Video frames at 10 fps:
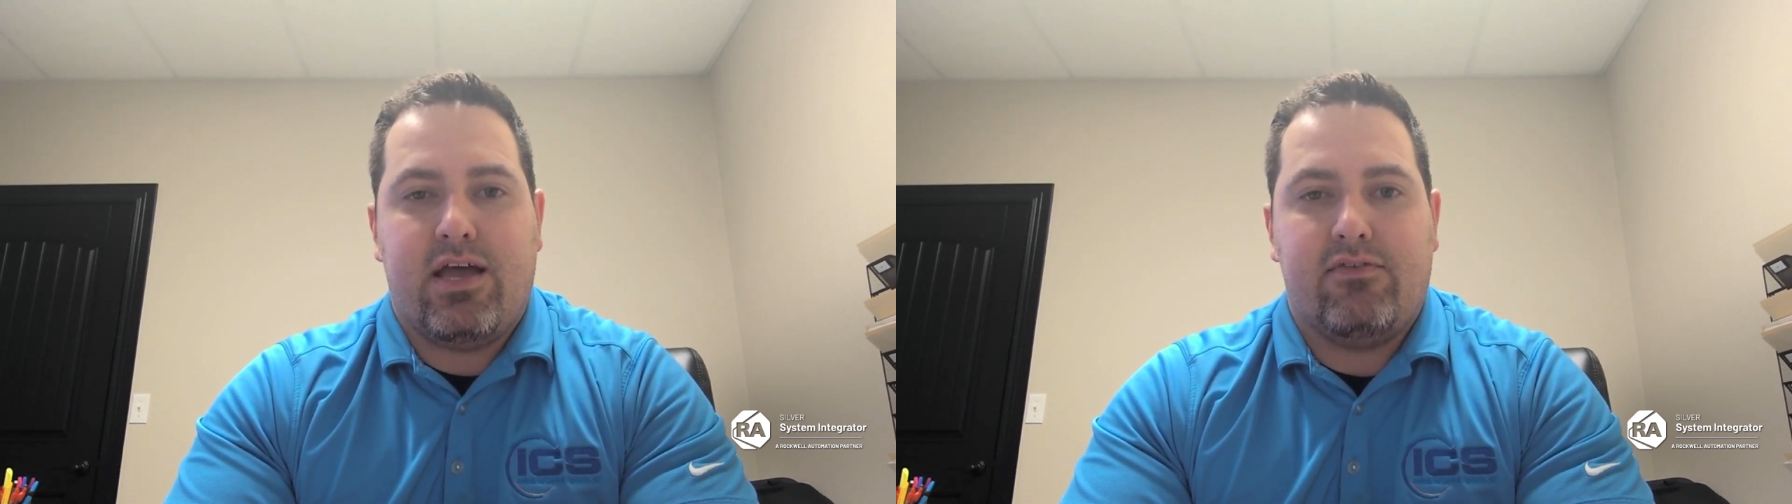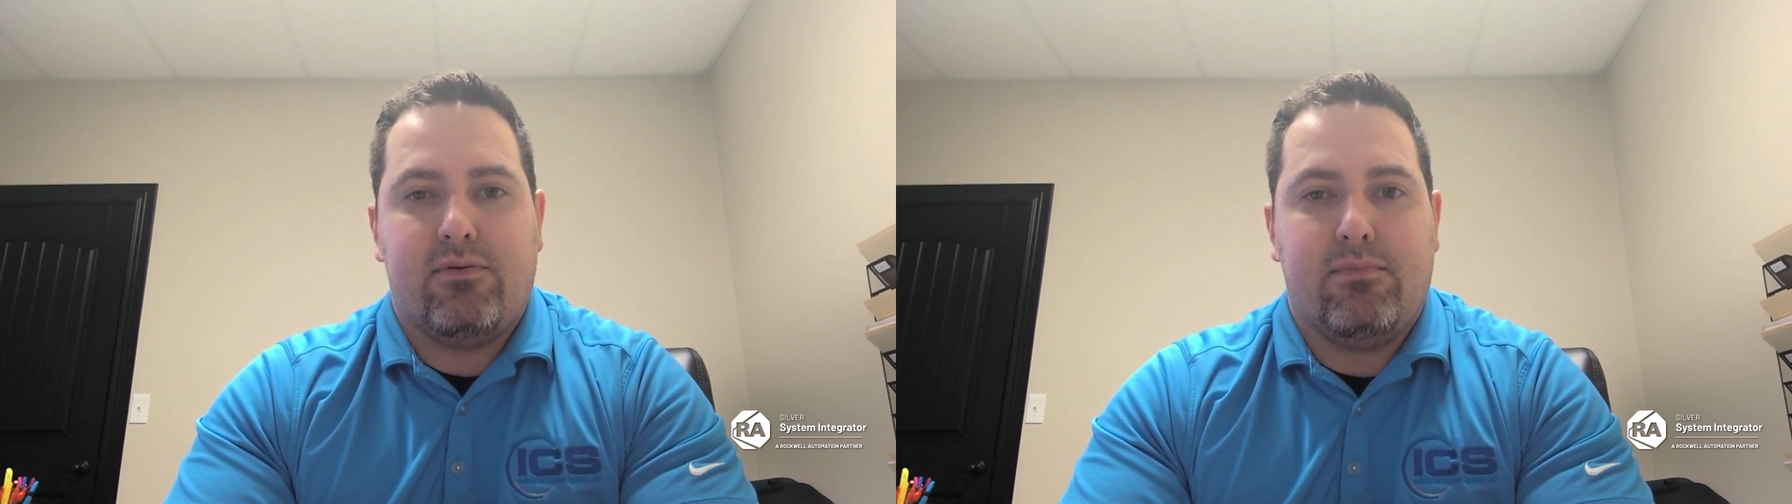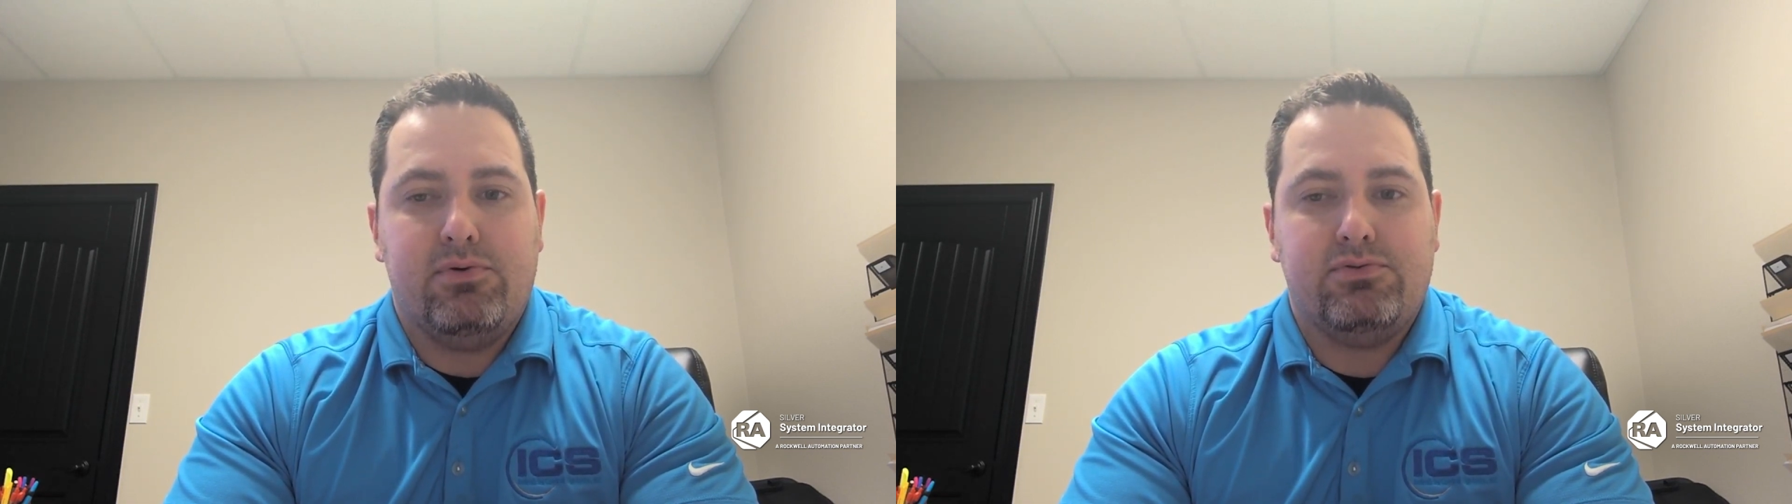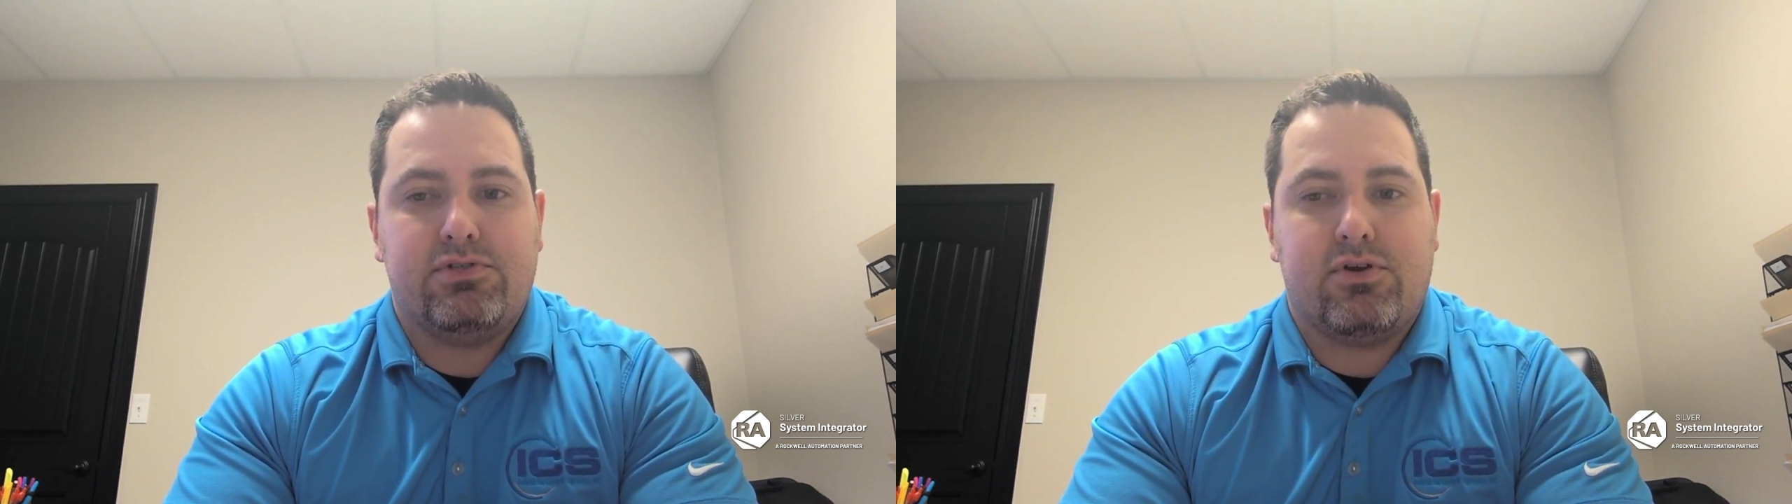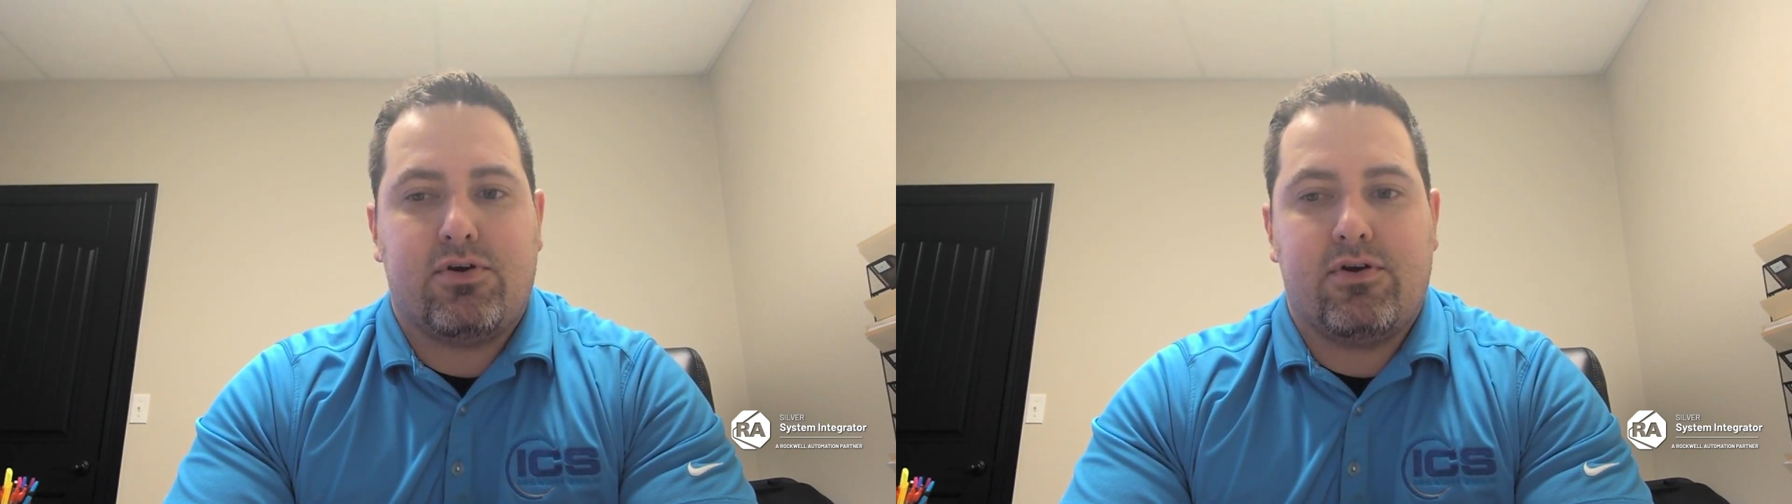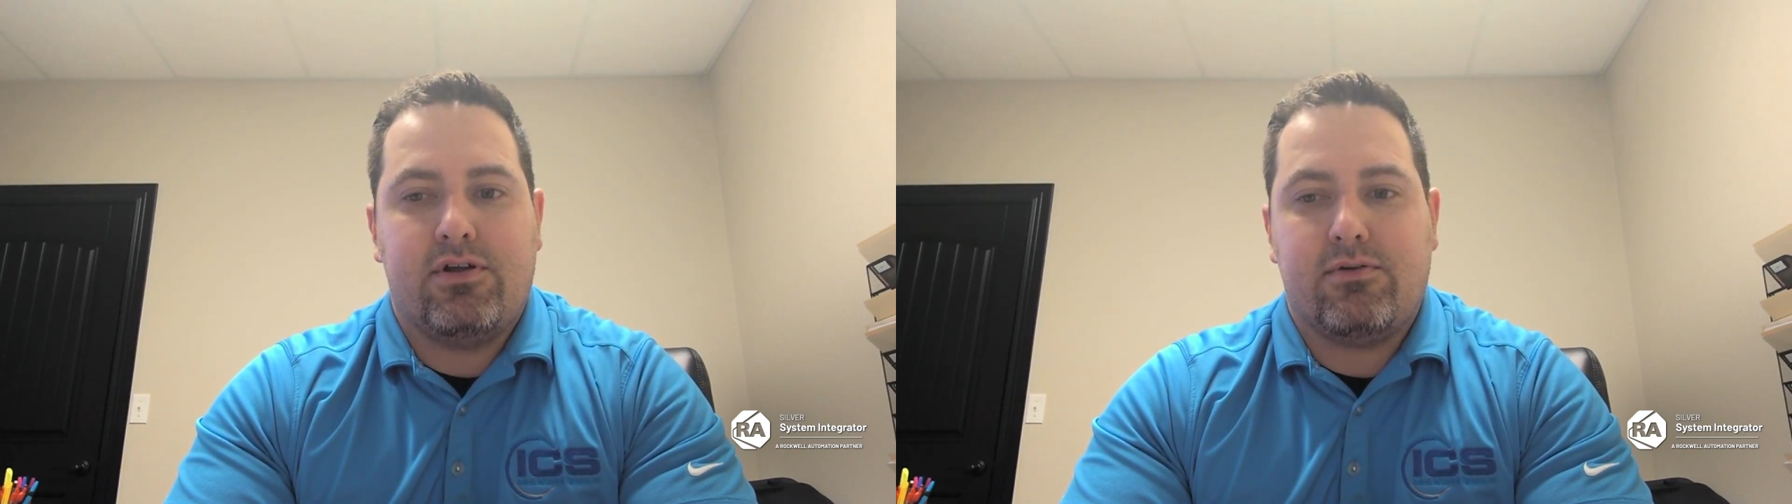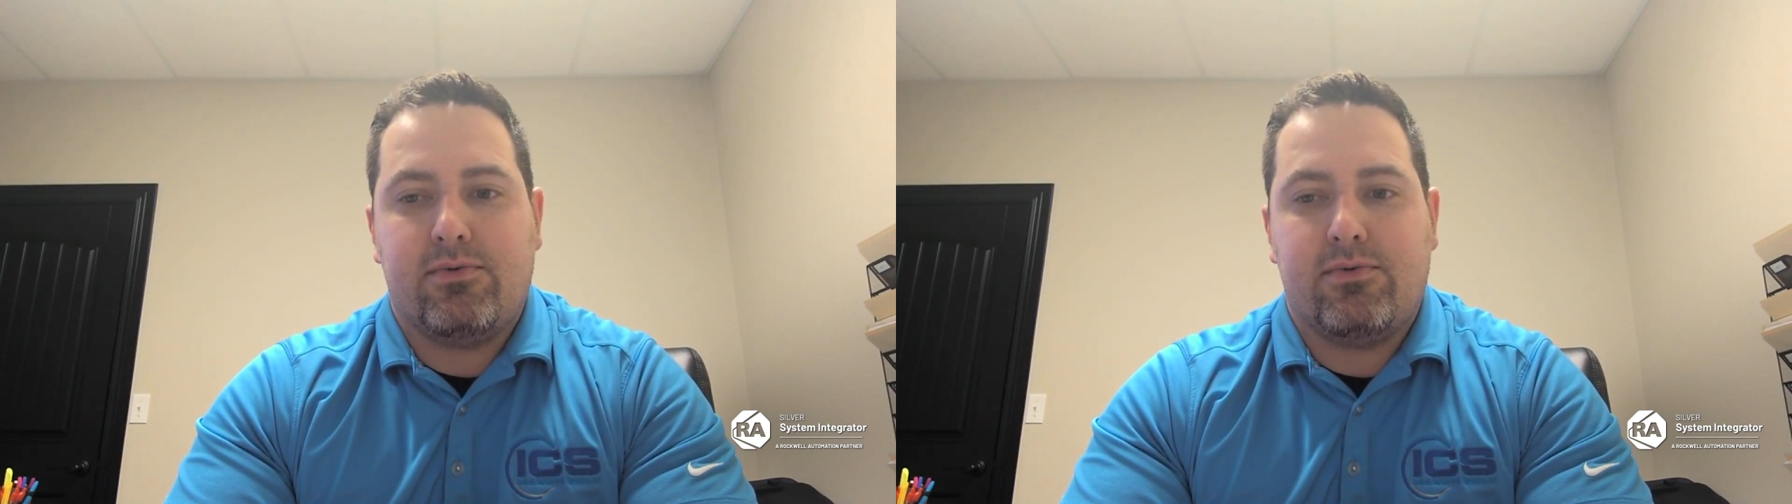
have the most current